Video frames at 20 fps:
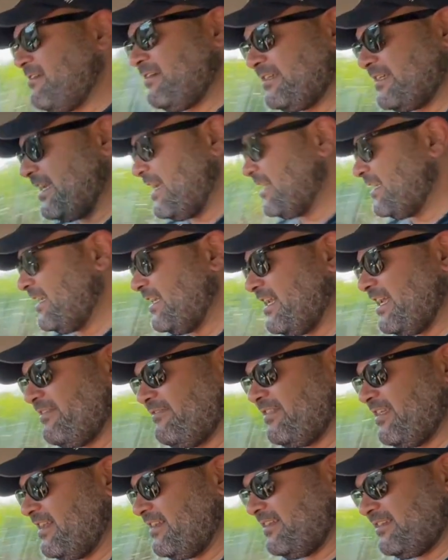I can't get
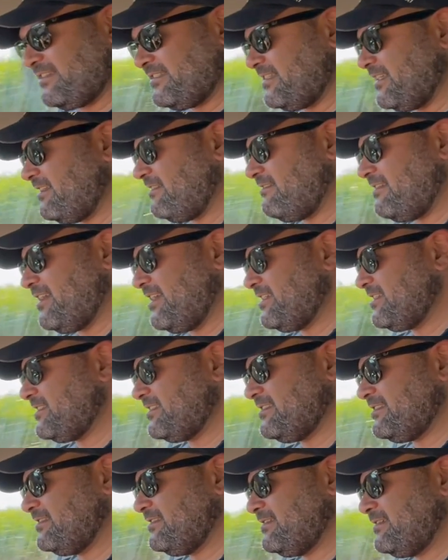over that
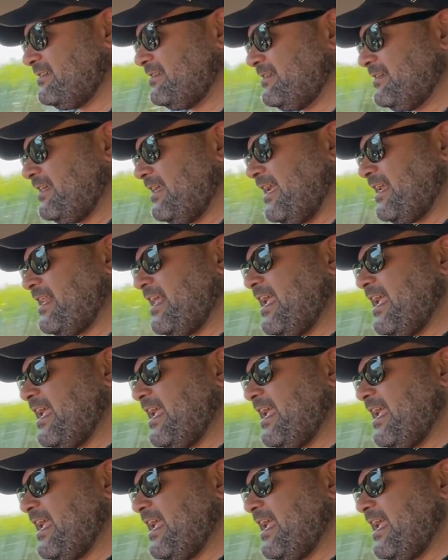acceleration. Yeah.